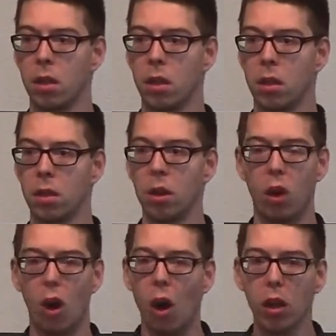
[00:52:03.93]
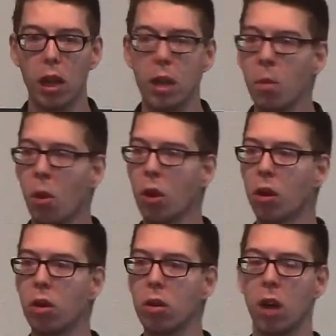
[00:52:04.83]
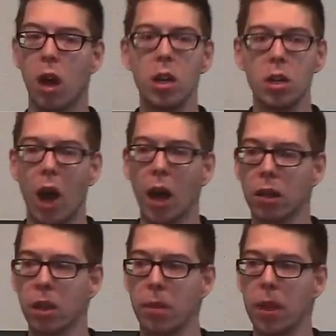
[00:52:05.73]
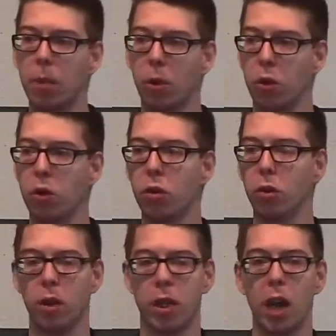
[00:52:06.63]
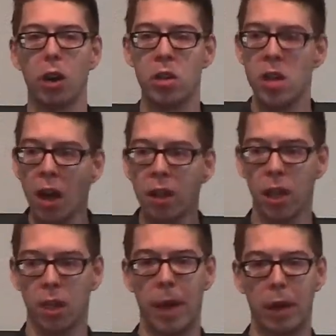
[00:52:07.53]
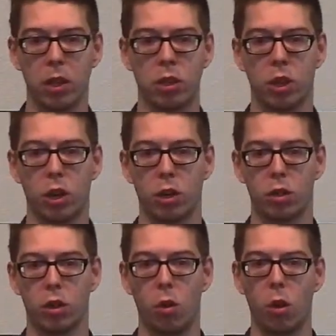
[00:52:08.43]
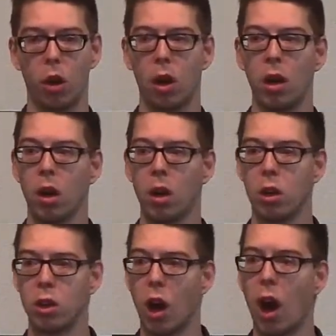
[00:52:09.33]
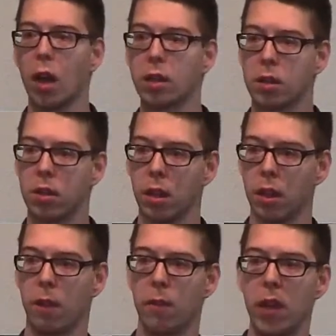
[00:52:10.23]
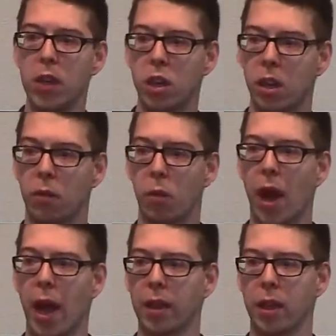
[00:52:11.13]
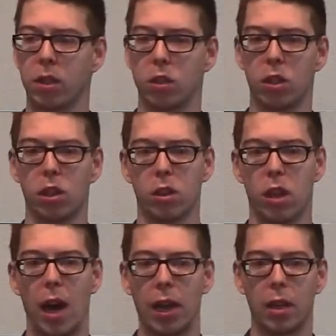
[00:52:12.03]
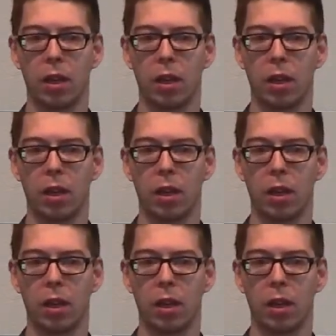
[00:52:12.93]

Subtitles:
They're all immoral, ungodly people who care nothing about the church or God's vision of what ethics should look like.